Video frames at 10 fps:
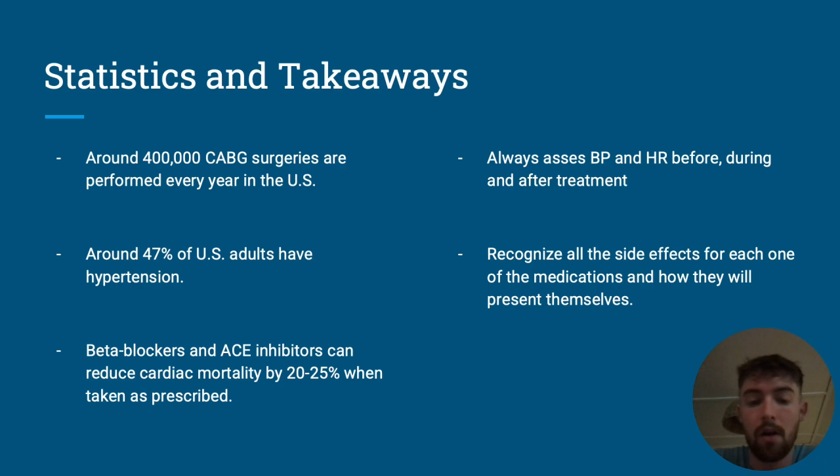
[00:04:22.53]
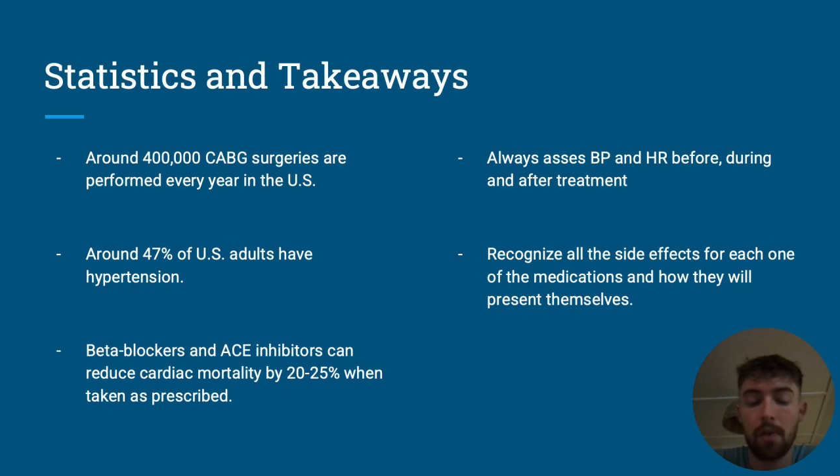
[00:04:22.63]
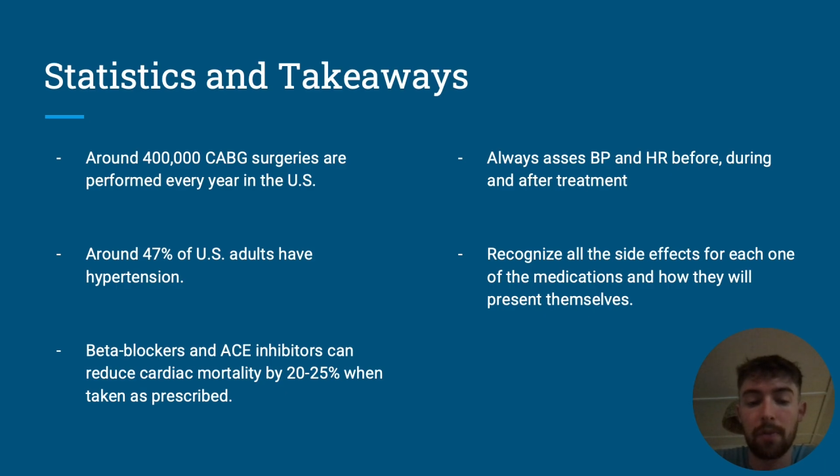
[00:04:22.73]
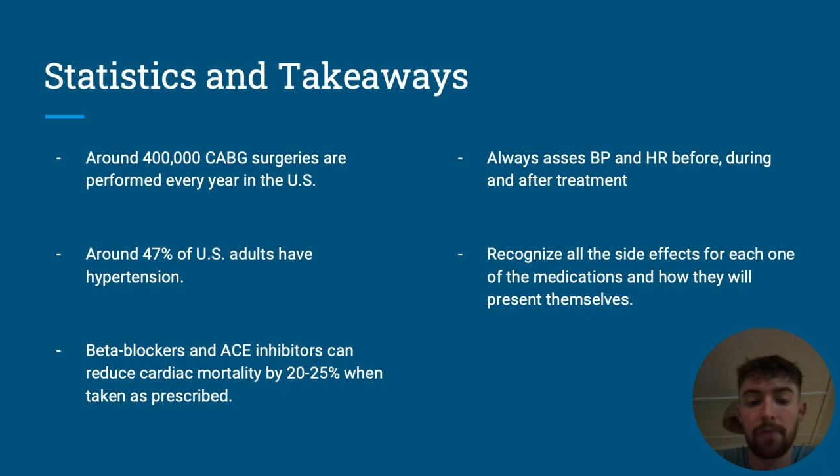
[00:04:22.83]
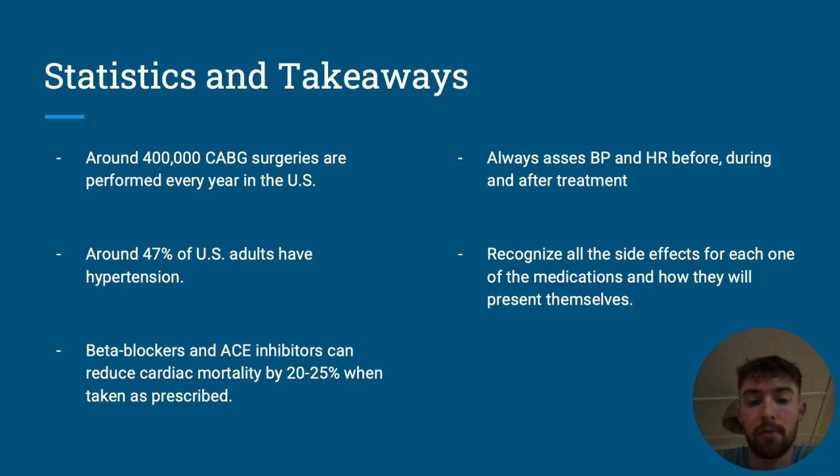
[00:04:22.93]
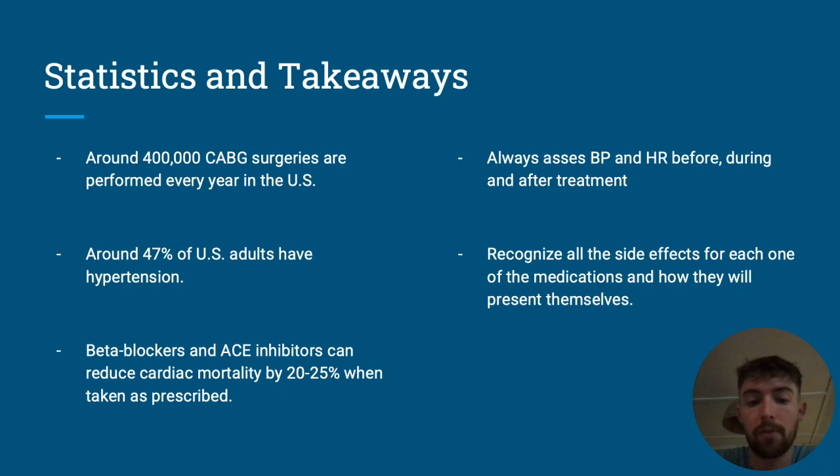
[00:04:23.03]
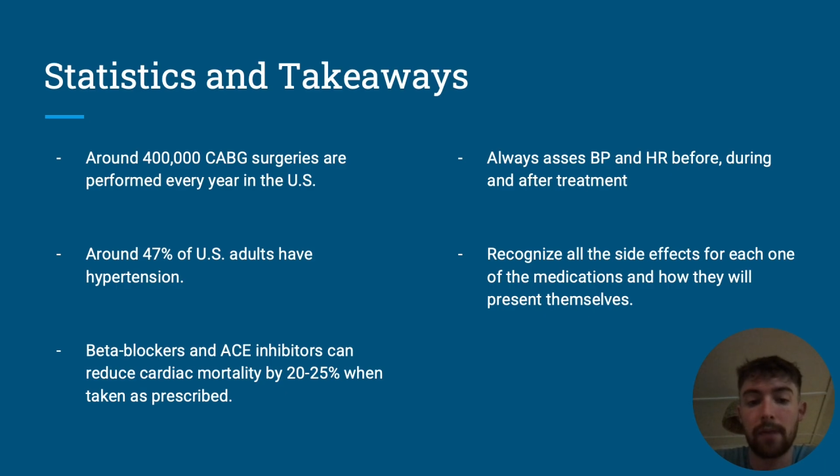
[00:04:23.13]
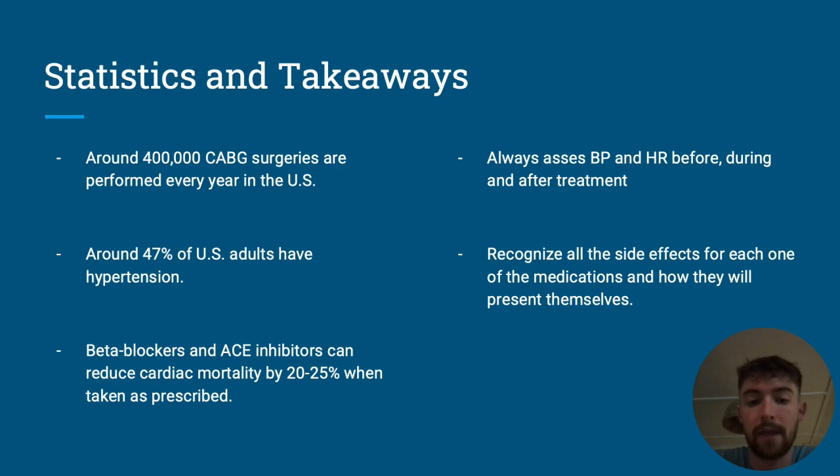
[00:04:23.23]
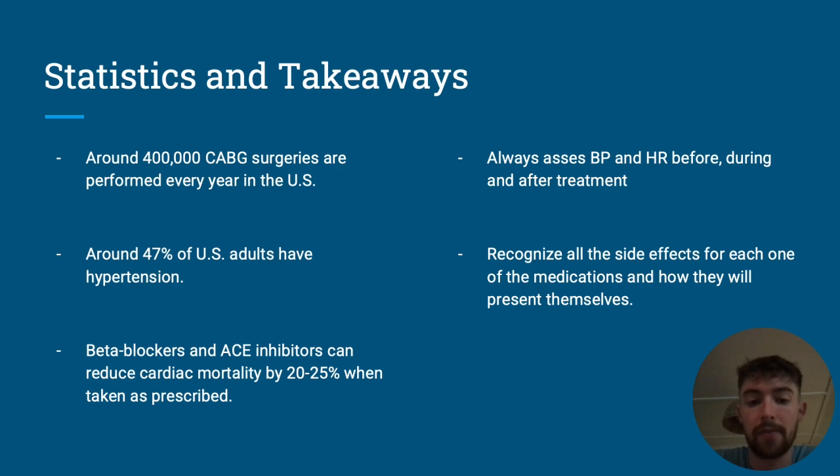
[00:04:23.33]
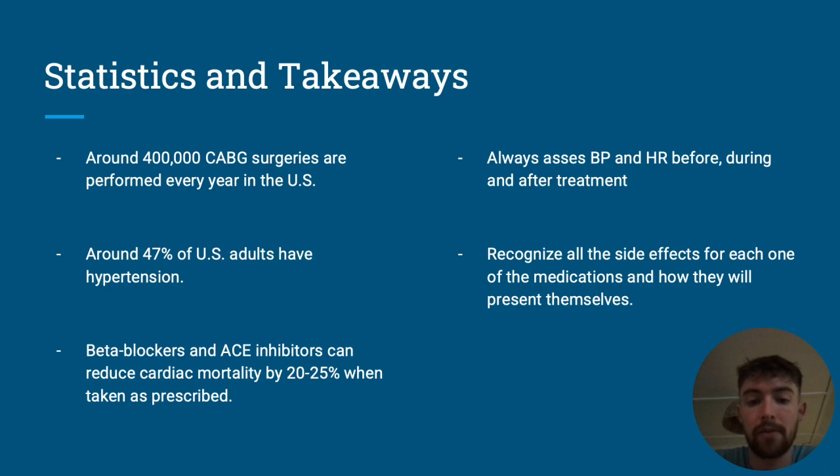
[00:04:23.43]
are
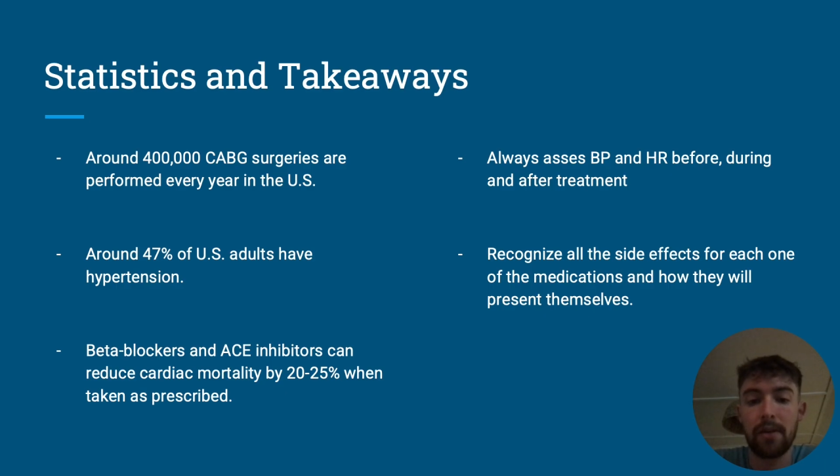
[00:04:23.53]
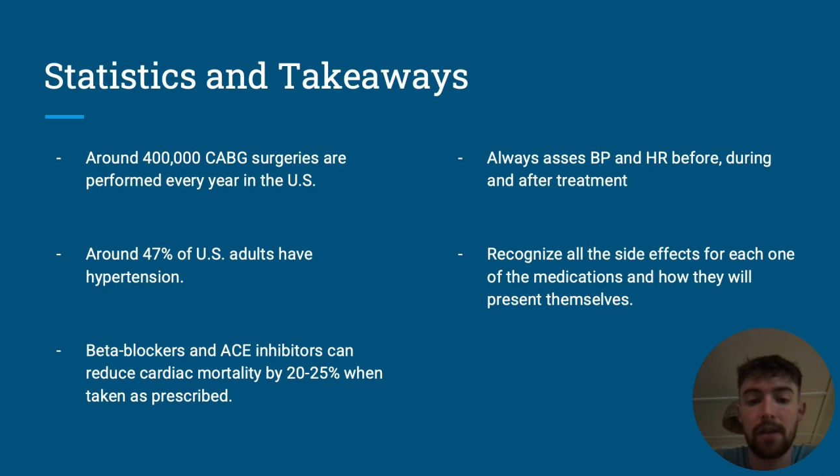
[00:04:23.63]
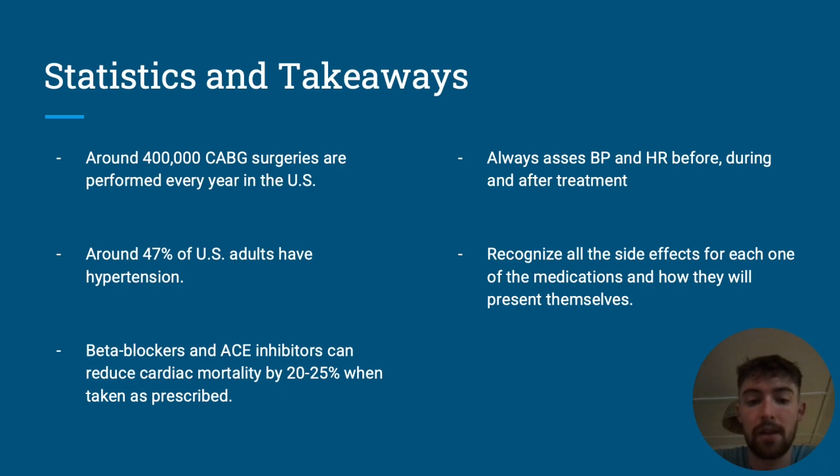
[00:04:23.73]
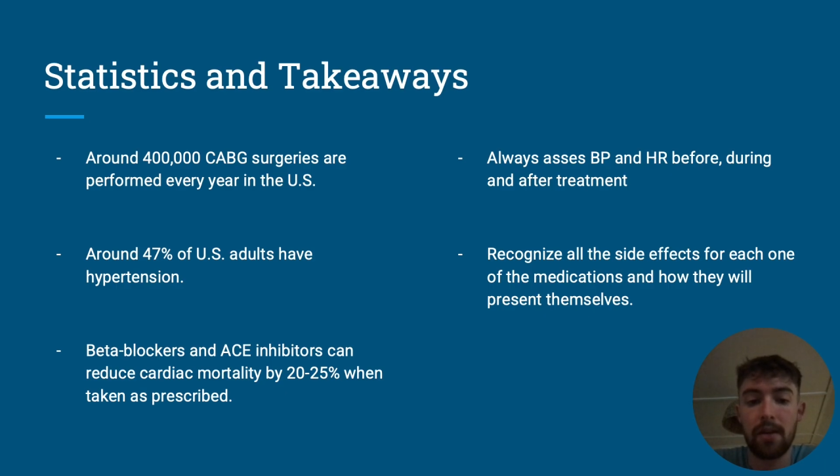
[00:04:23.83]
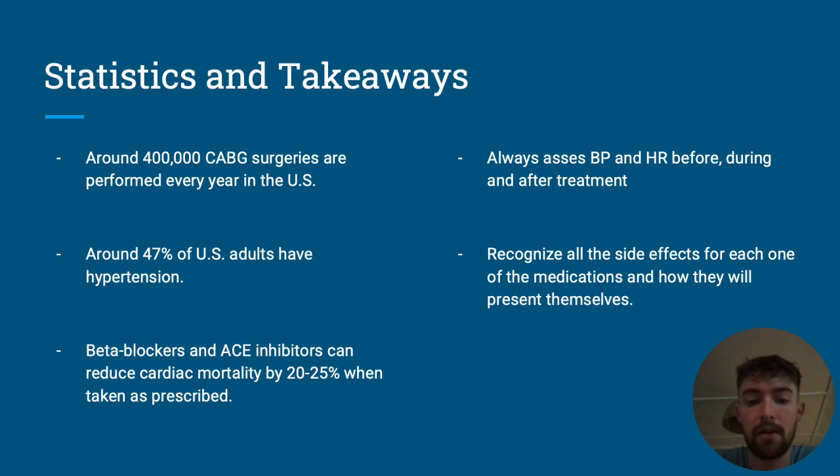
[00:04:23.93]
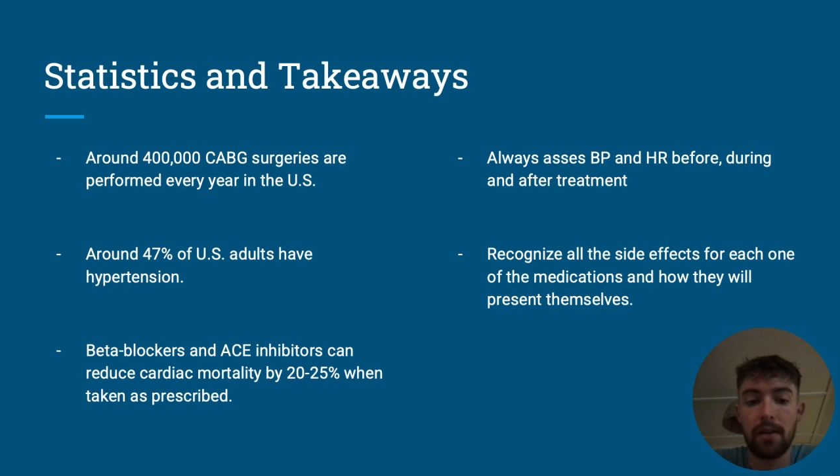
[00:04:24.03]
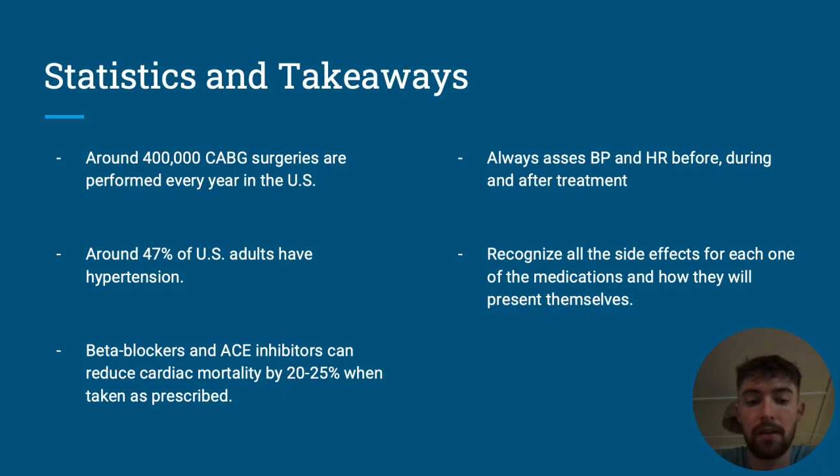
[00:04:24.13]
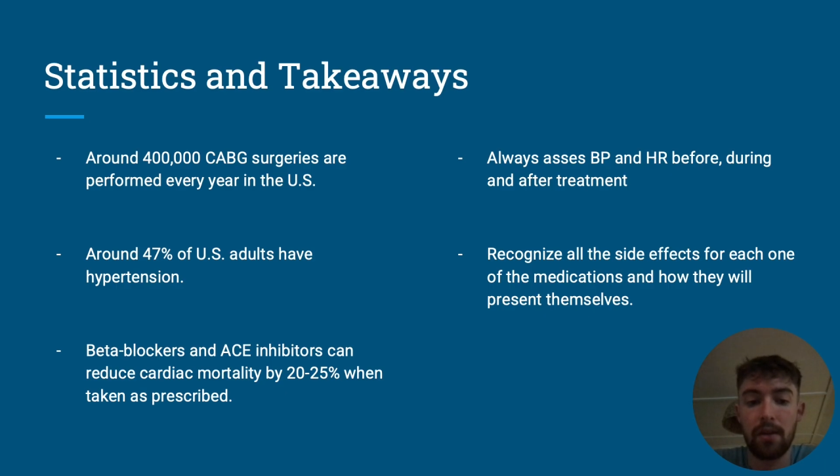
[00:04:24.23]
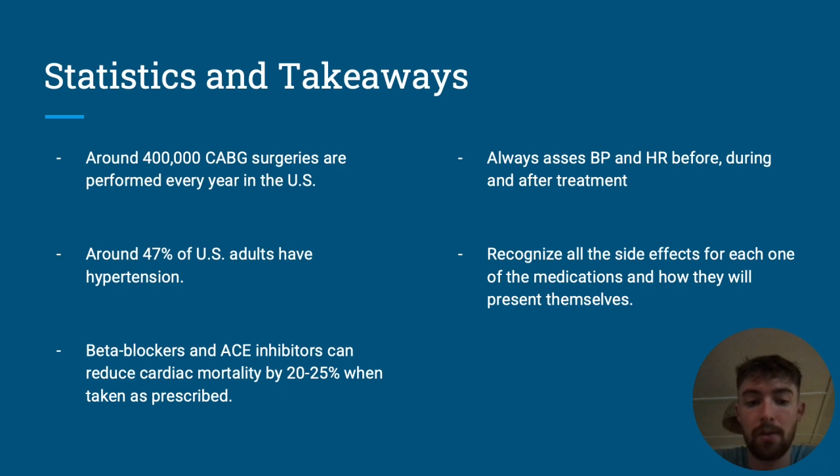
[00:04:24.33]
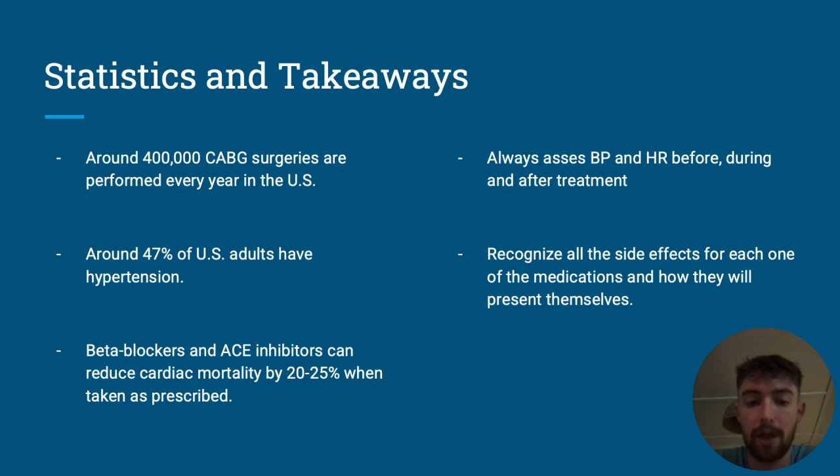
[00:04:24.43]
performed every year in
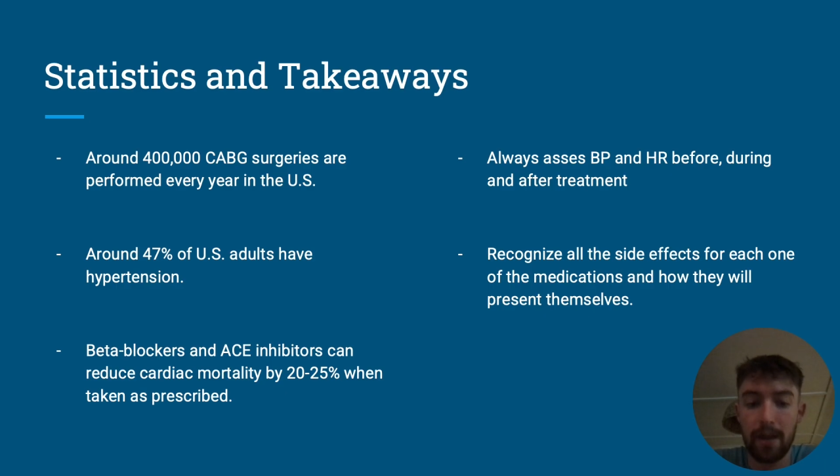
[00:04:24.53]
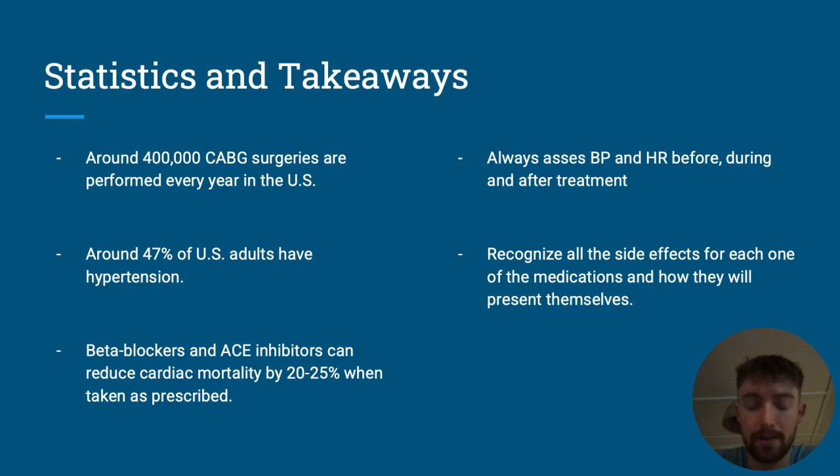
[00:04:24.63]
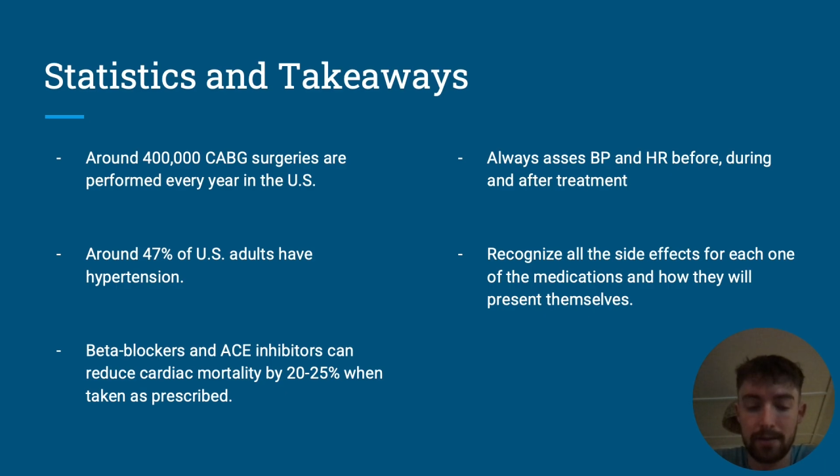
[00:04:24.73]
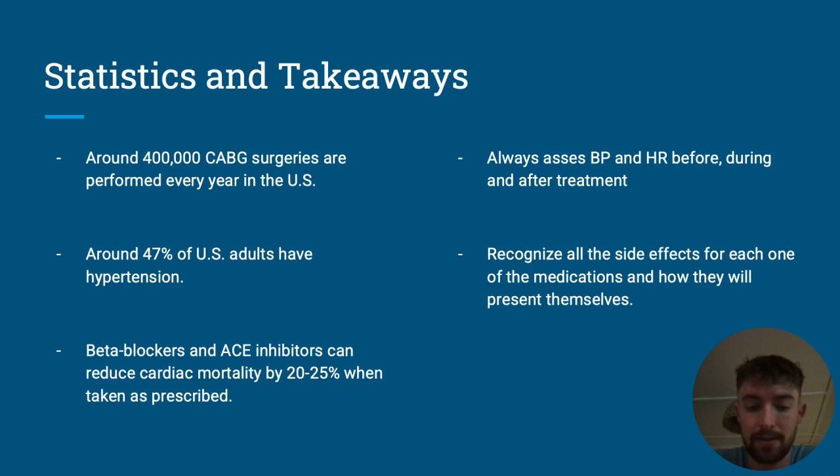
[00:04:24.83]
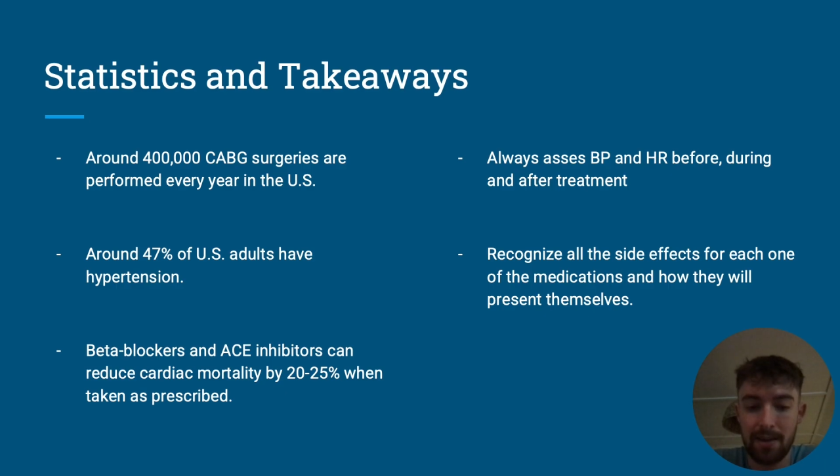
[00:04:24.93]
the U.S.